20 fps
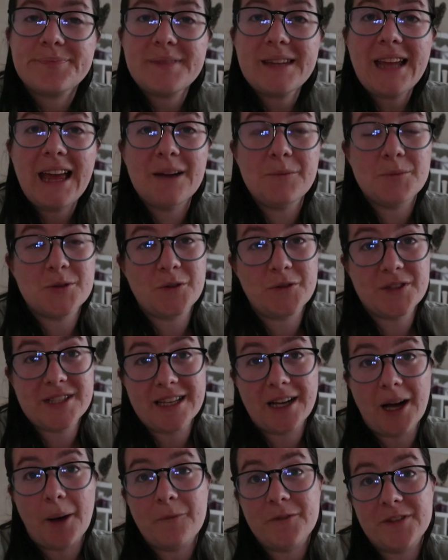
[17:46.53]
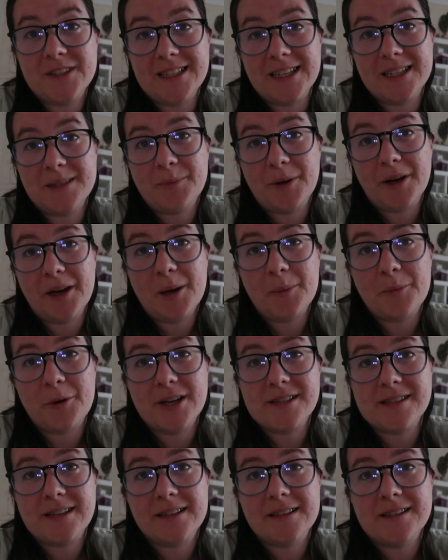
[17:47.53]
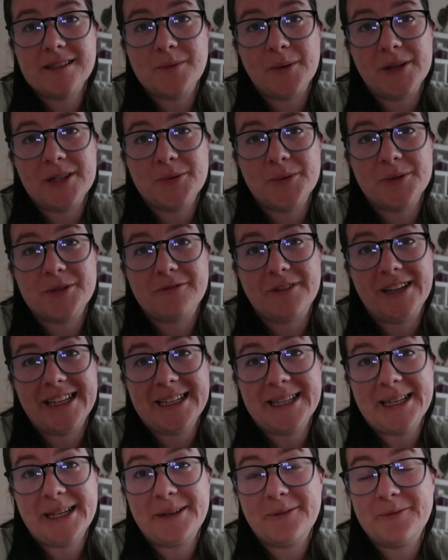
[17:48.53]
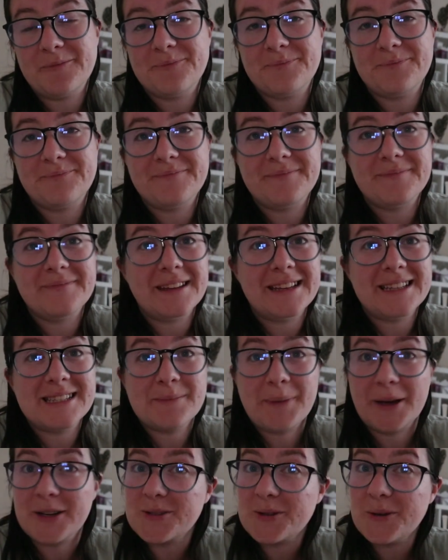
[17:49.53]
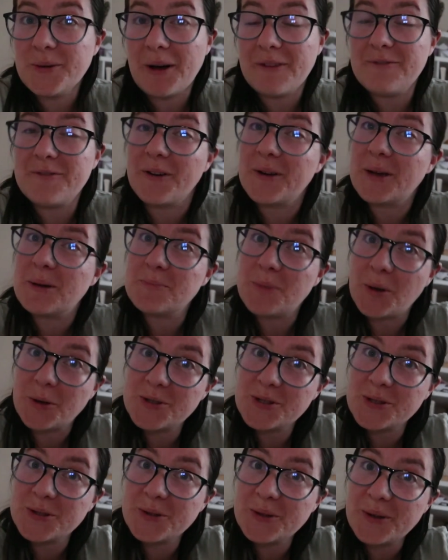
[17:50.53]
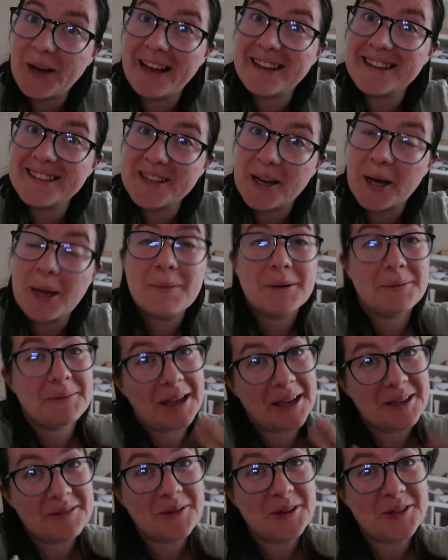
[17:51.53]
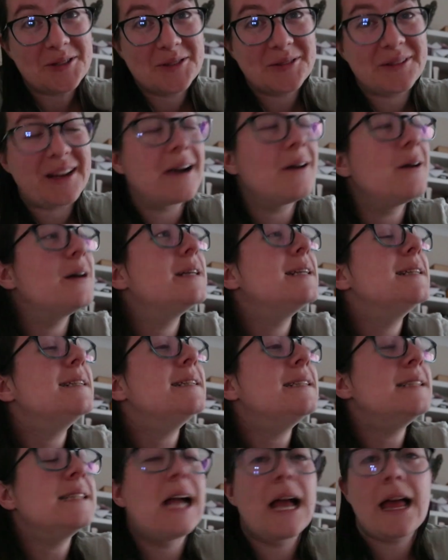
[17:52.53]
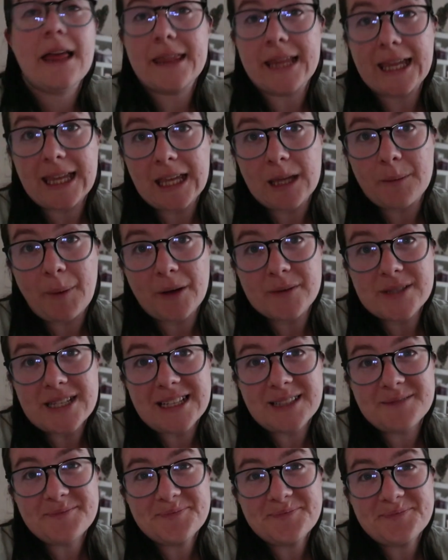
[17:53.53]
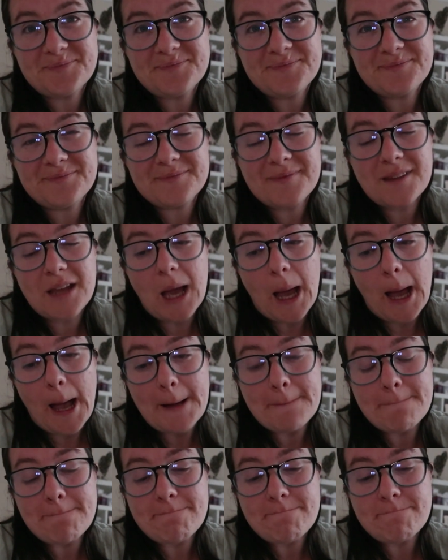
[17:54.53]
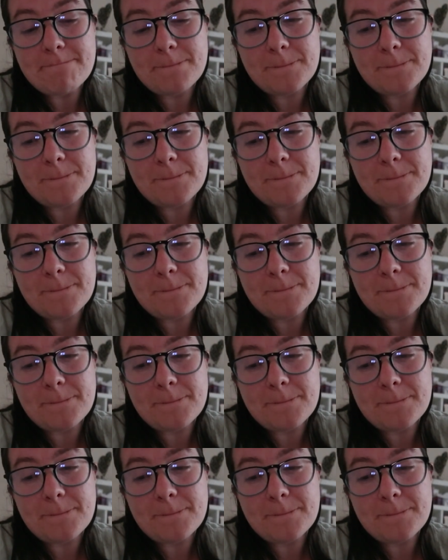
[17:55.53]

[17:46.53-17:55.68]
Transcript: was obviously comforted by her presence, which was really special and very emotional at the time. I'm getting emotional now thinking about it. And